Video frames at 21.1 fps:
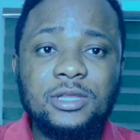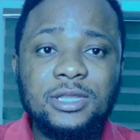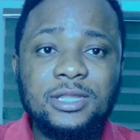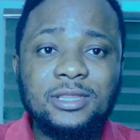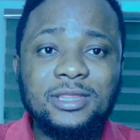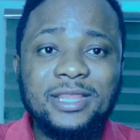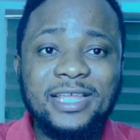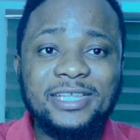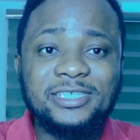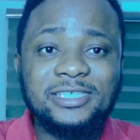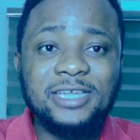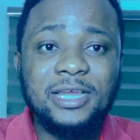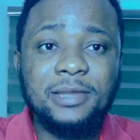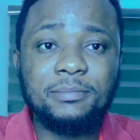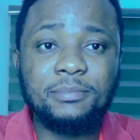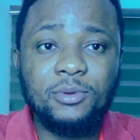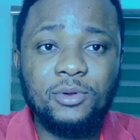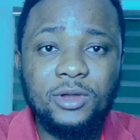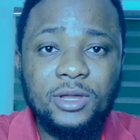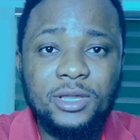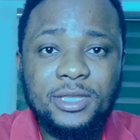Ninja
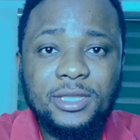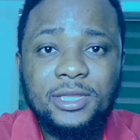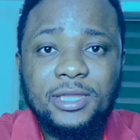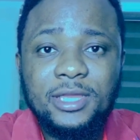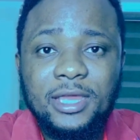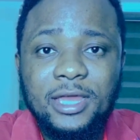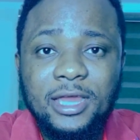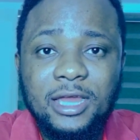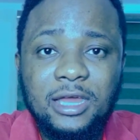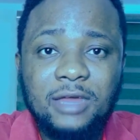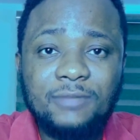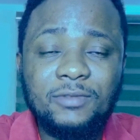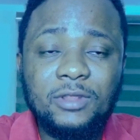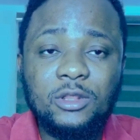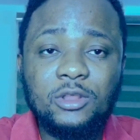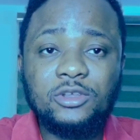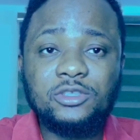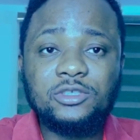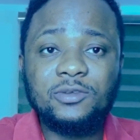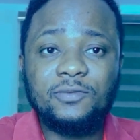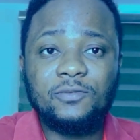Boy. I have a
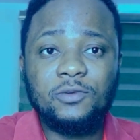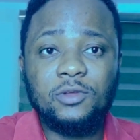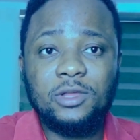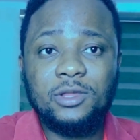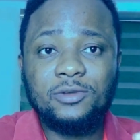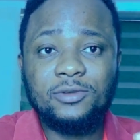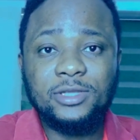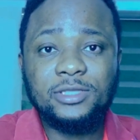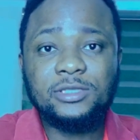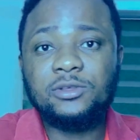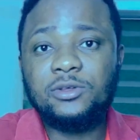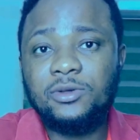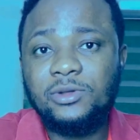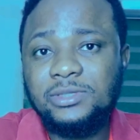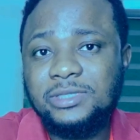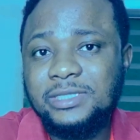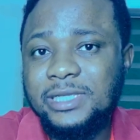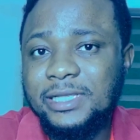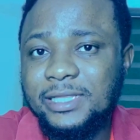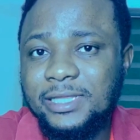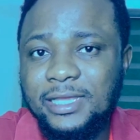lot of great
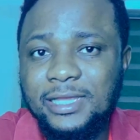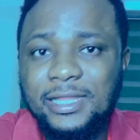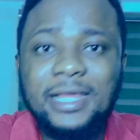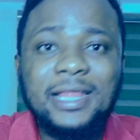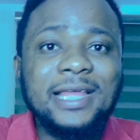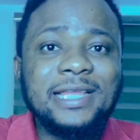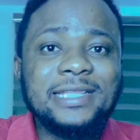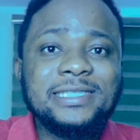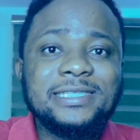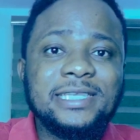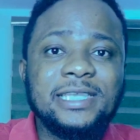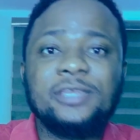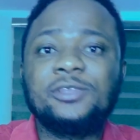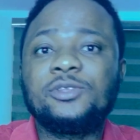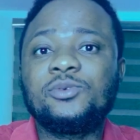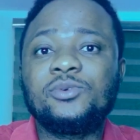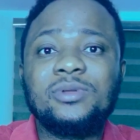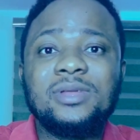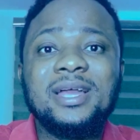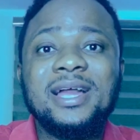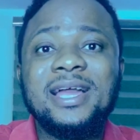content there that I think
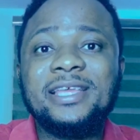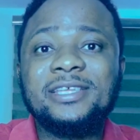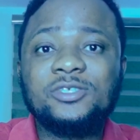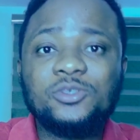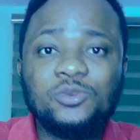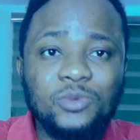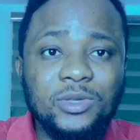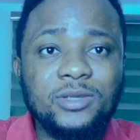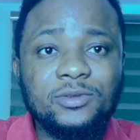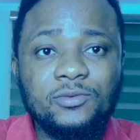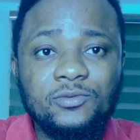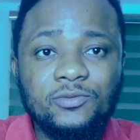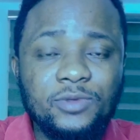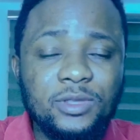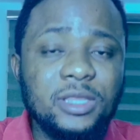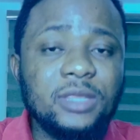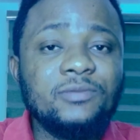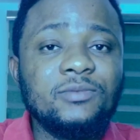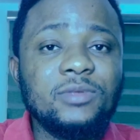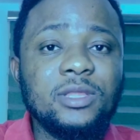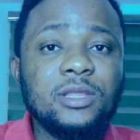you guys will
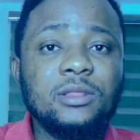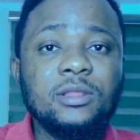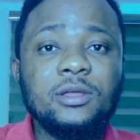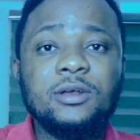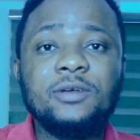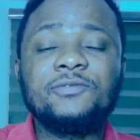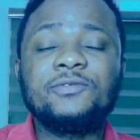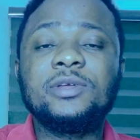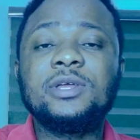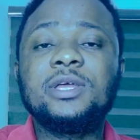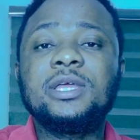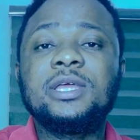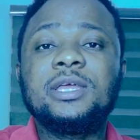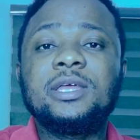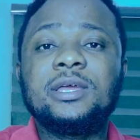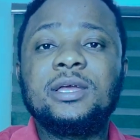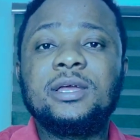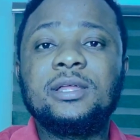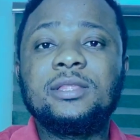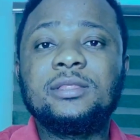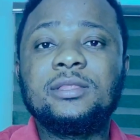really, really love.
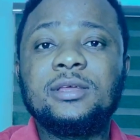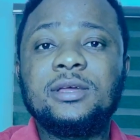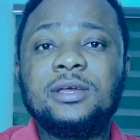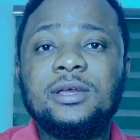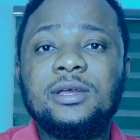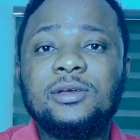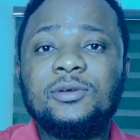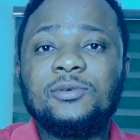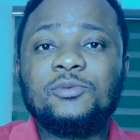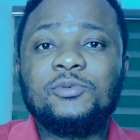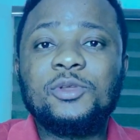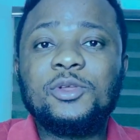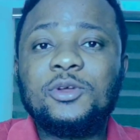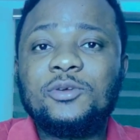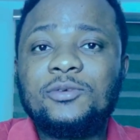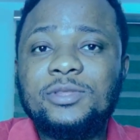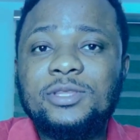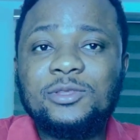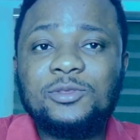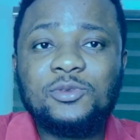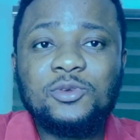And we
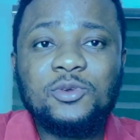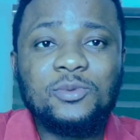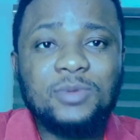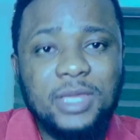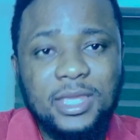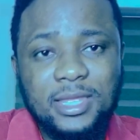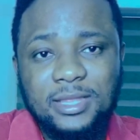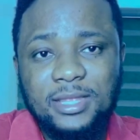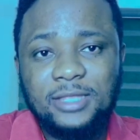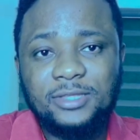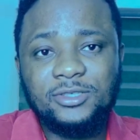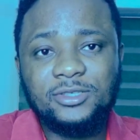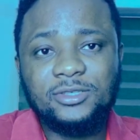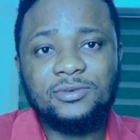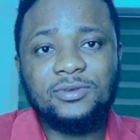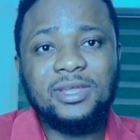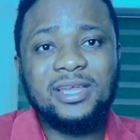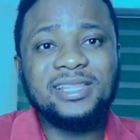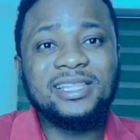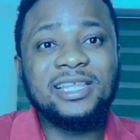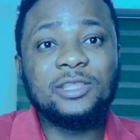already know we are in
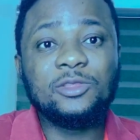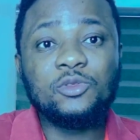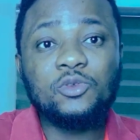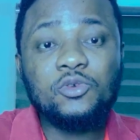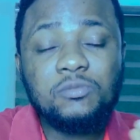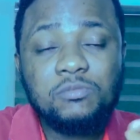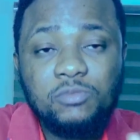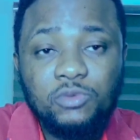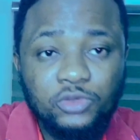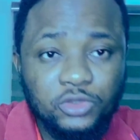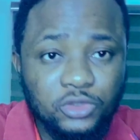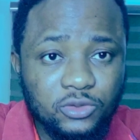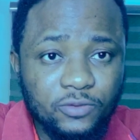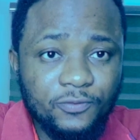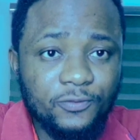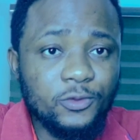Nigeria, and I know most of